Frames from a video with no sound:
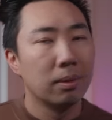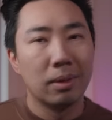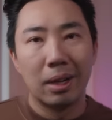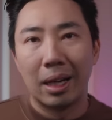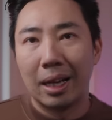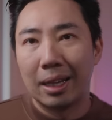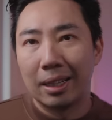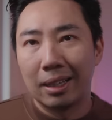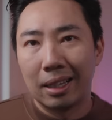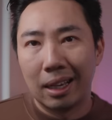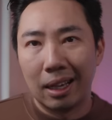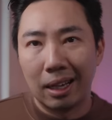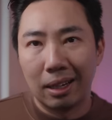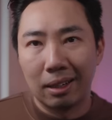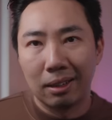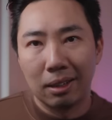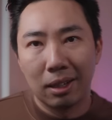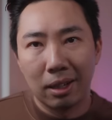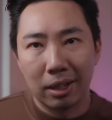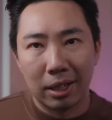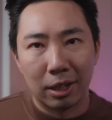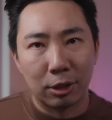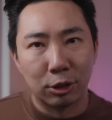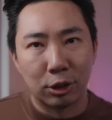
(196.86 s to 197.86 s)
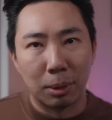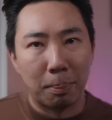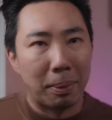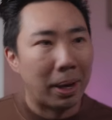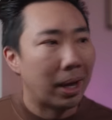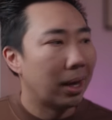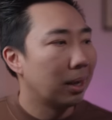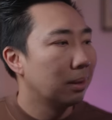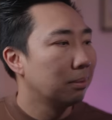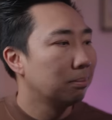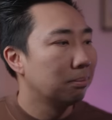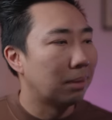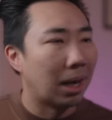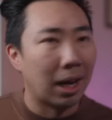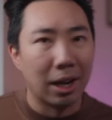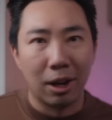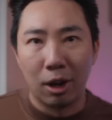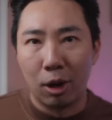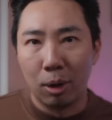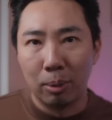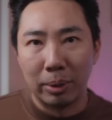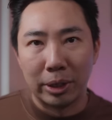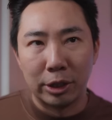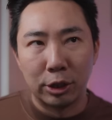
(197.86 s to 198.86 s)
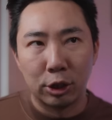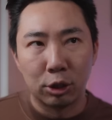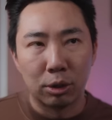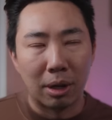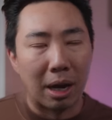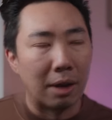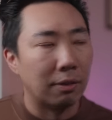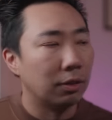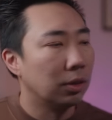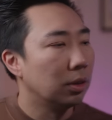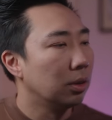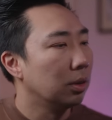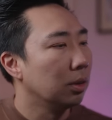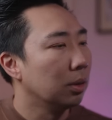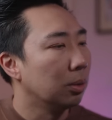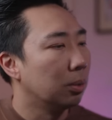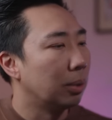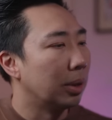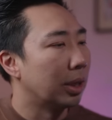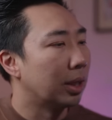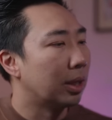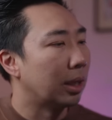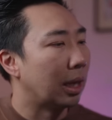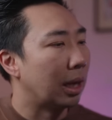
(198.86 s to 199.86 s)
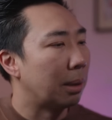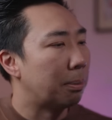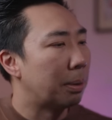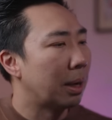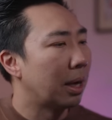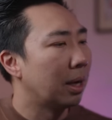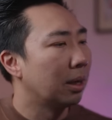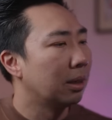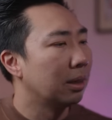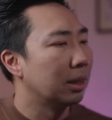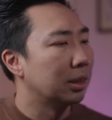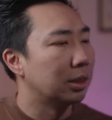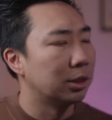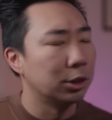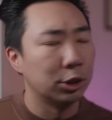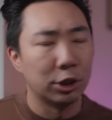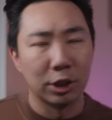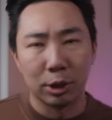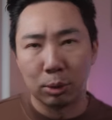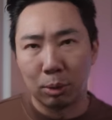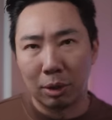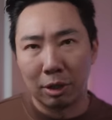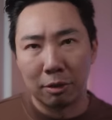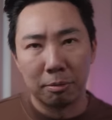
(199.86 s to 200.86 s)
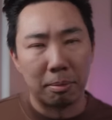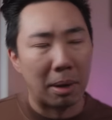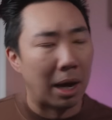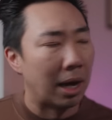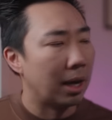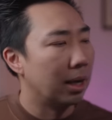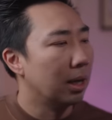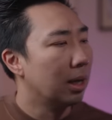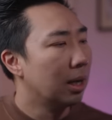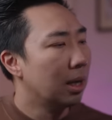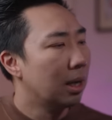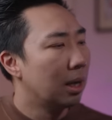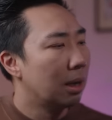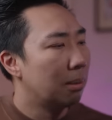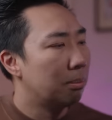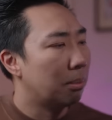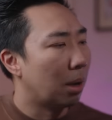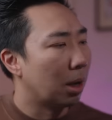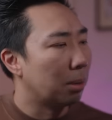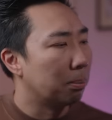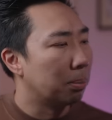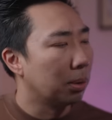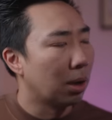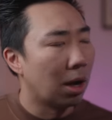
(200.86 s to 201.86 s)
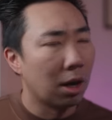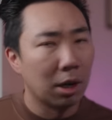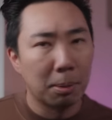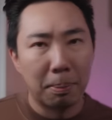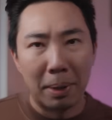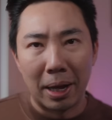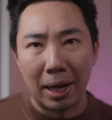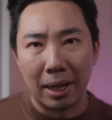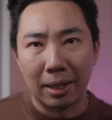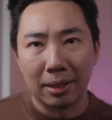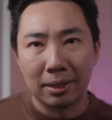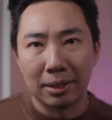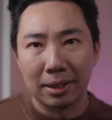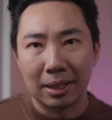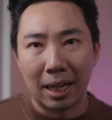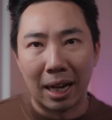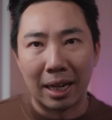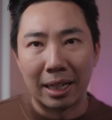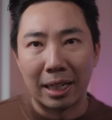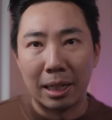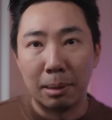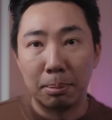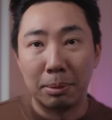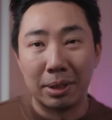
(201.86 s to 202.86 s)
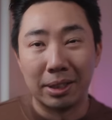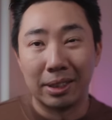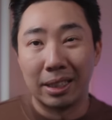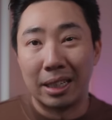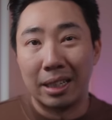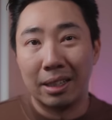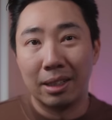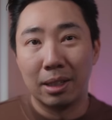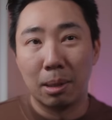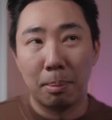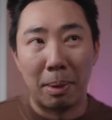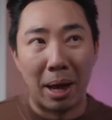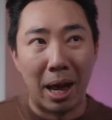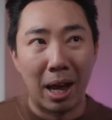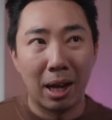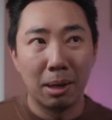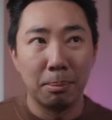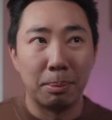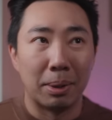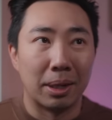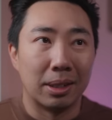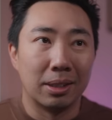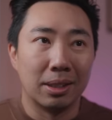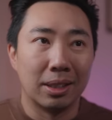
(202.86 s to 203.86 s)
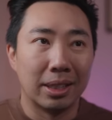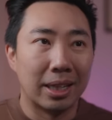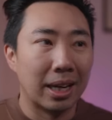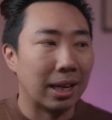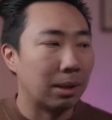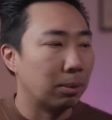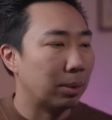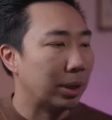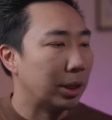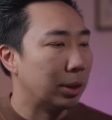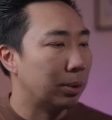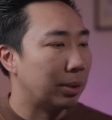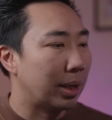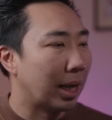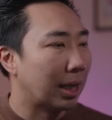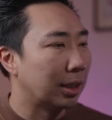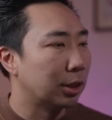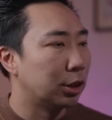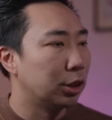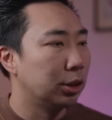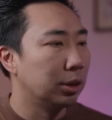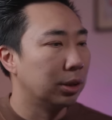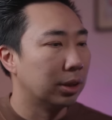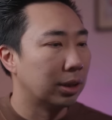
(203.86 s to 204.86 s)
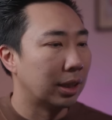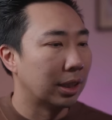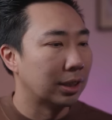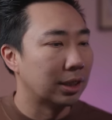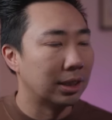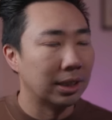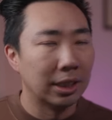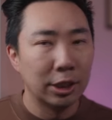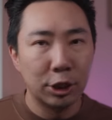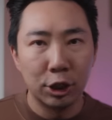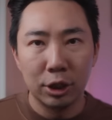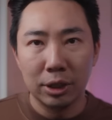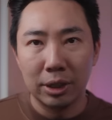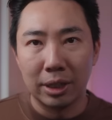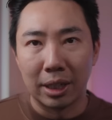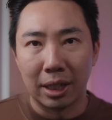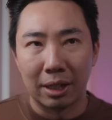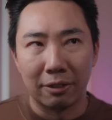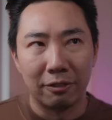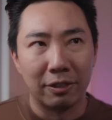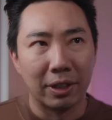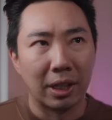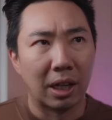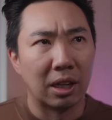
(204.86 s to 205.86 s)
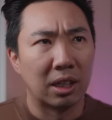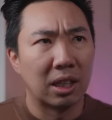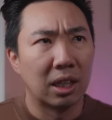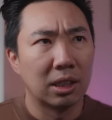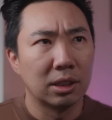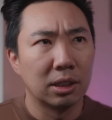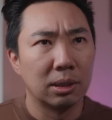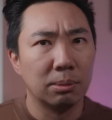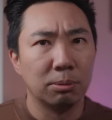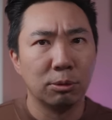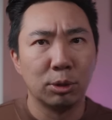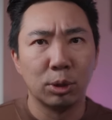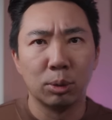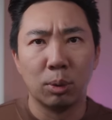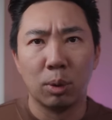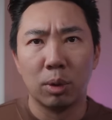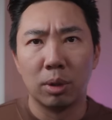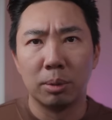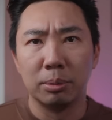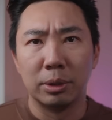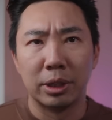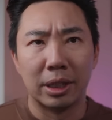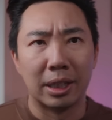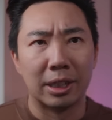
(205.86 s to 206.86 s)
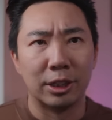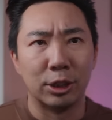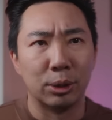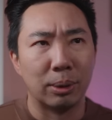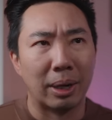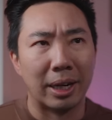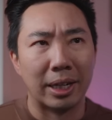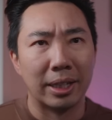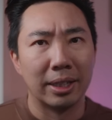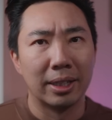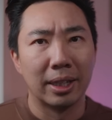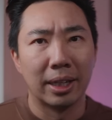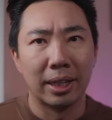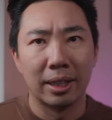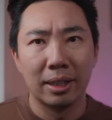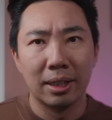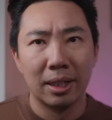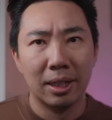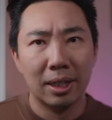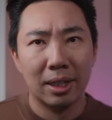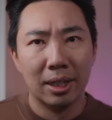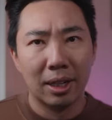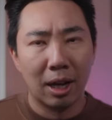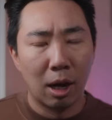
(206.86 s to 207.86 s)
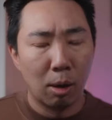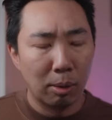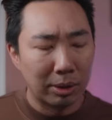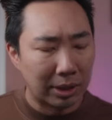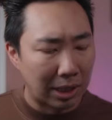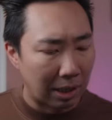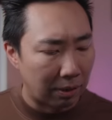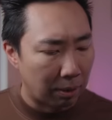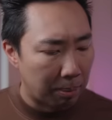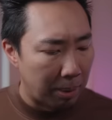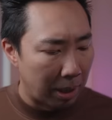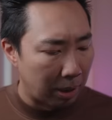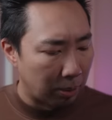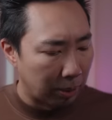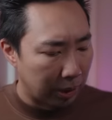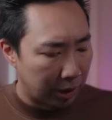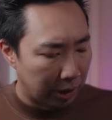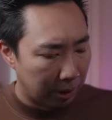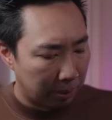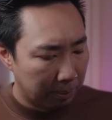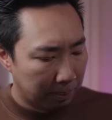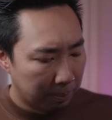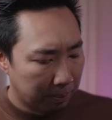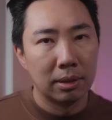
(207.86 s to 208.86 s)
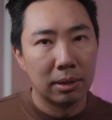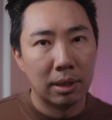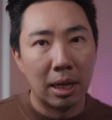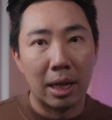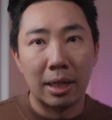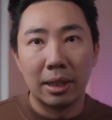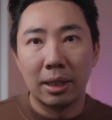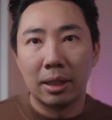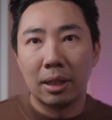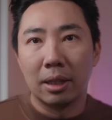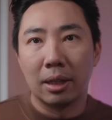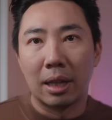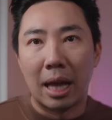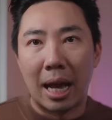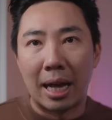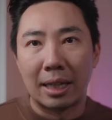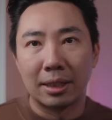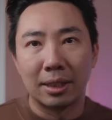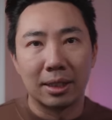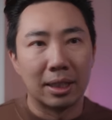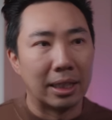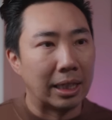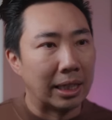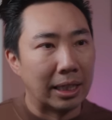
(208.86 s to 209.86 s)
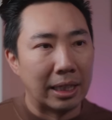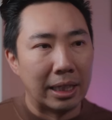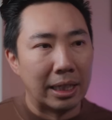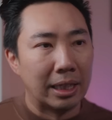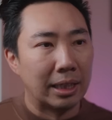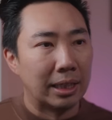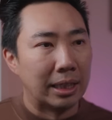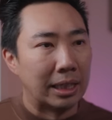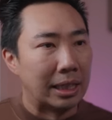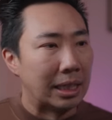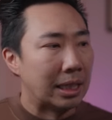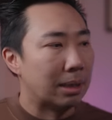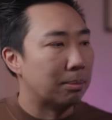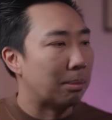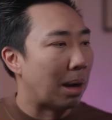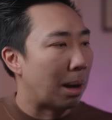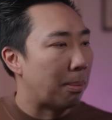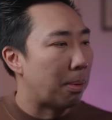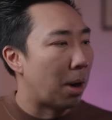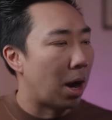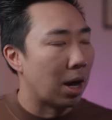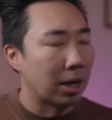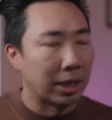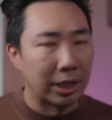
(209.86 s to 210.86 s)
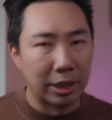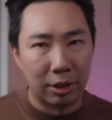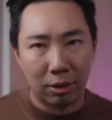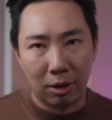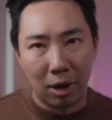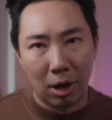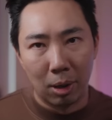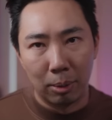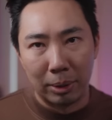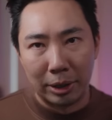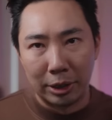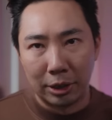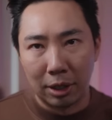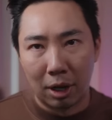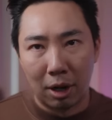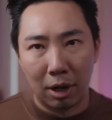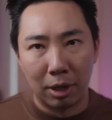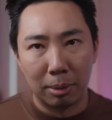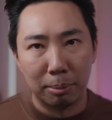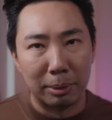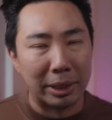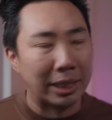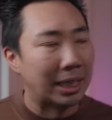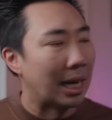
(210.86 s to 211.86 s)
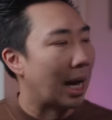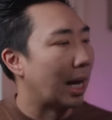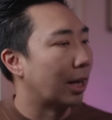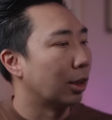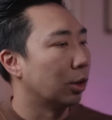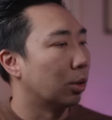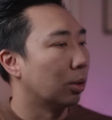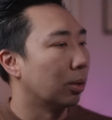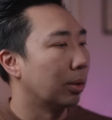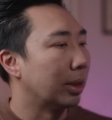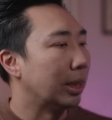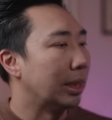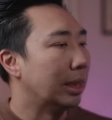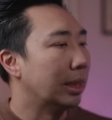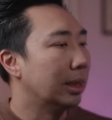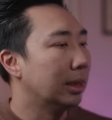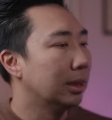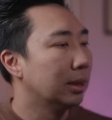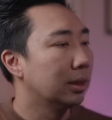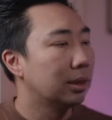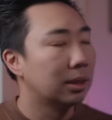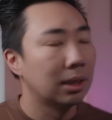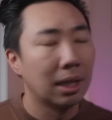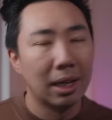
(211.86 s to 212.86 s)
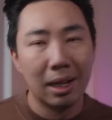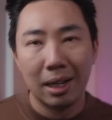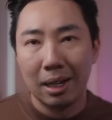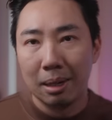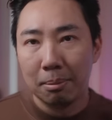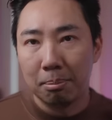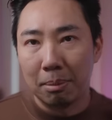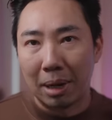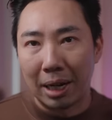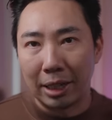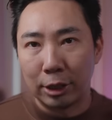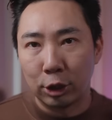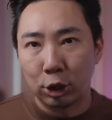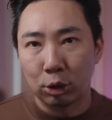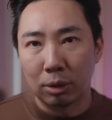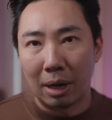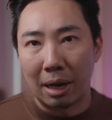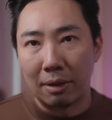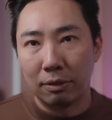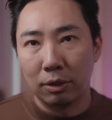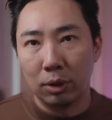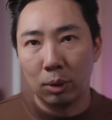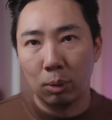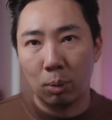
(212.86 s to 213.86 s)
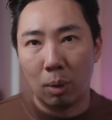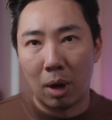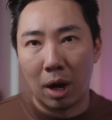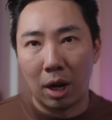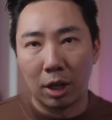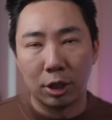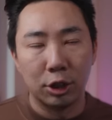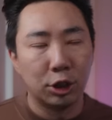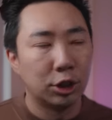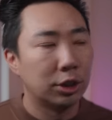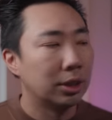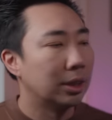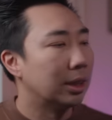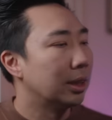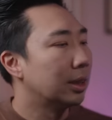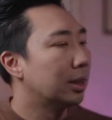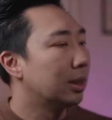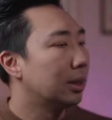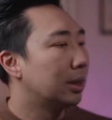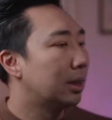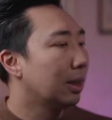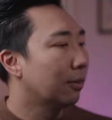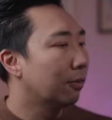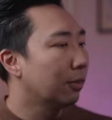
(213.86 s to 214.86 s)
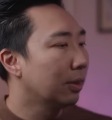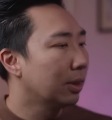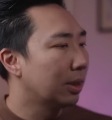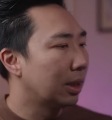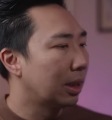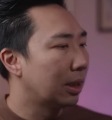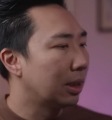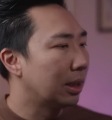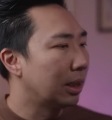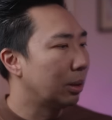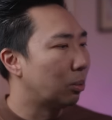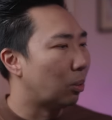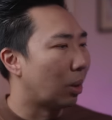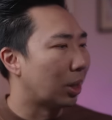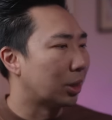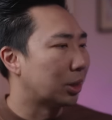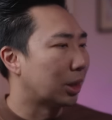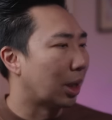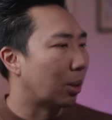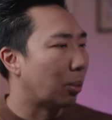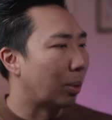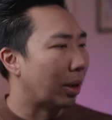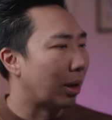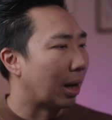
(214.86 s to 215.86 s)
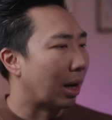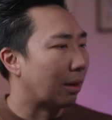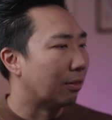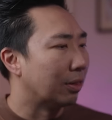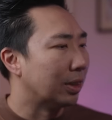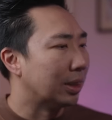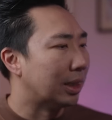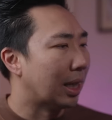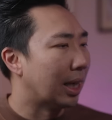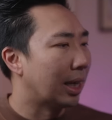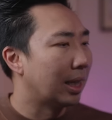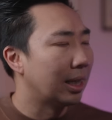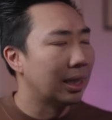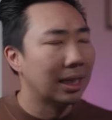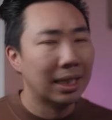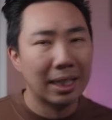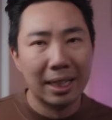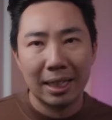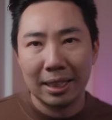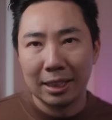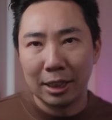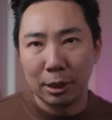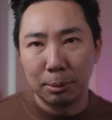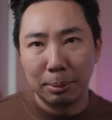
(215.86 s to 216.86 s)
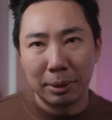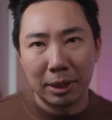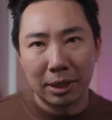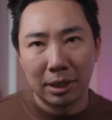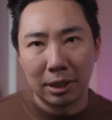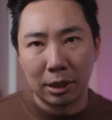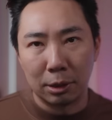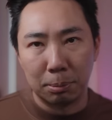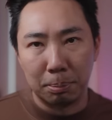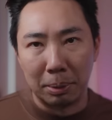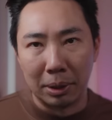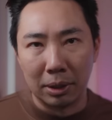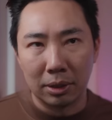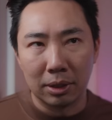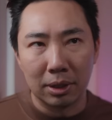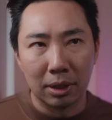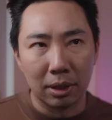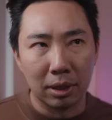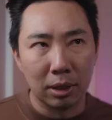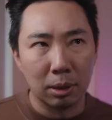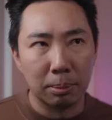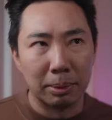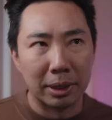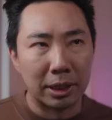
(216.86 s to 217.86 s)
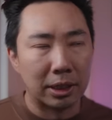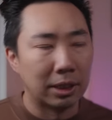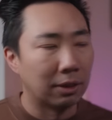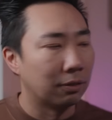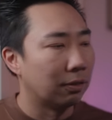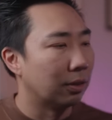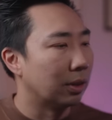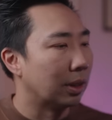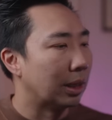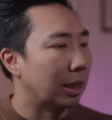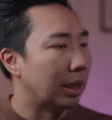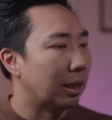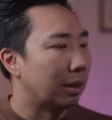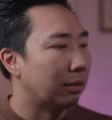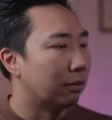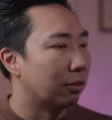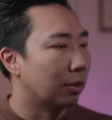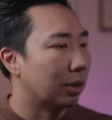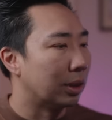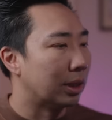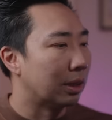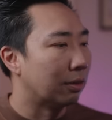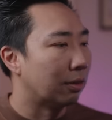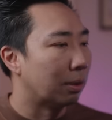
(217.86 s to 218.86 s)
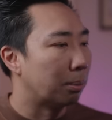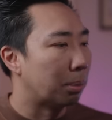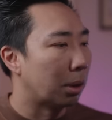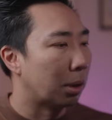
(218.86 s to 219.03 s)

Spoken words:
And then there's a pen. I always travel with a pen. This is just one of my Mont Blanc pens. I keep this in the bag, but again, when you get to your destination, you gotta fill out customs forms, you gotta do anything. Always have a pen with you. And then the last thing in the in my pocket or always on me category is my travel watch. This is different than the watch I wear every day, just because it's built a little bit differently and for a different